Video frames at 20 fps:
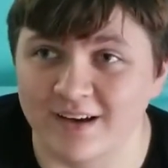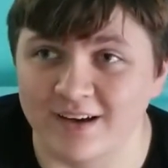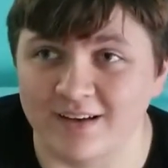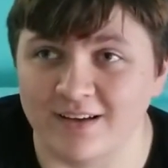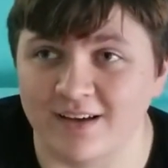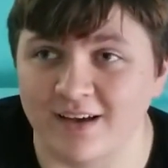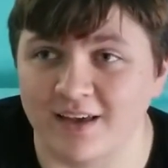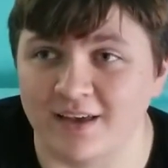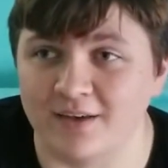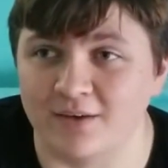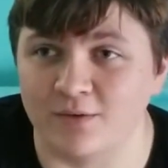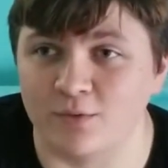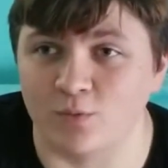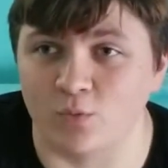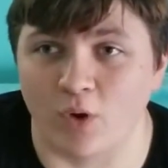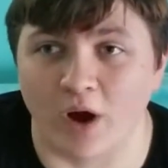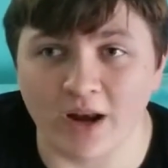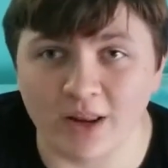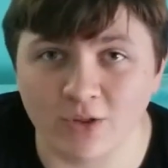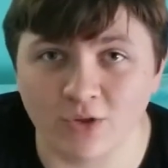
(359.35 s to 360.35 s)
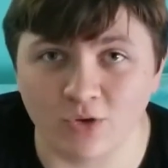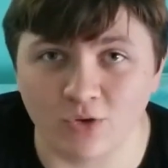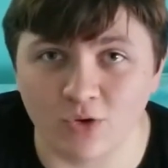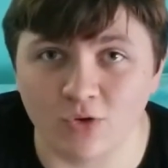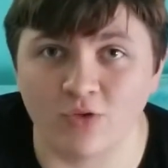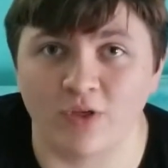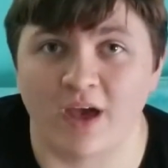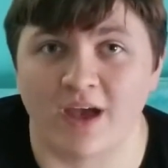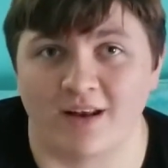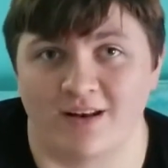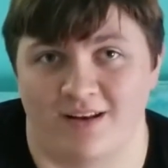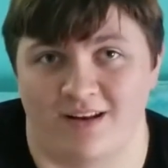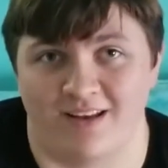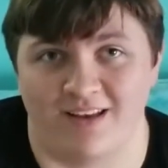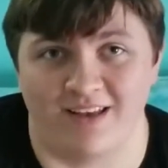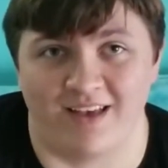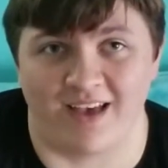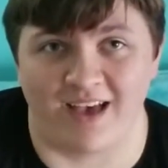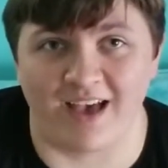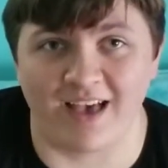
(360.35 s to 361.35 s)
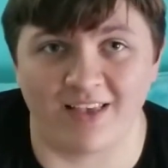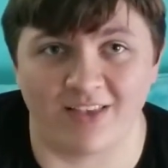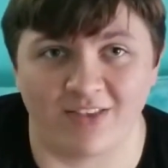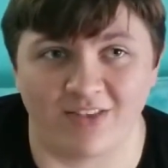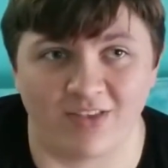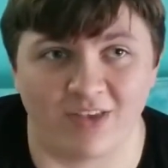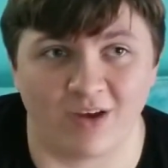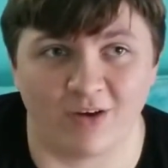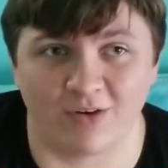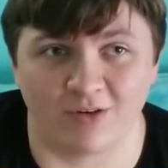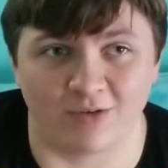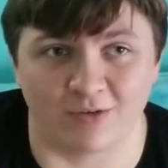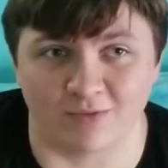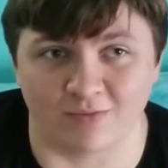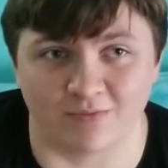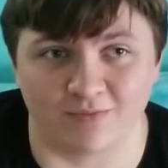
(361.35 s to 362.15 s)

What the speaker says: Like, why did you do that? As they're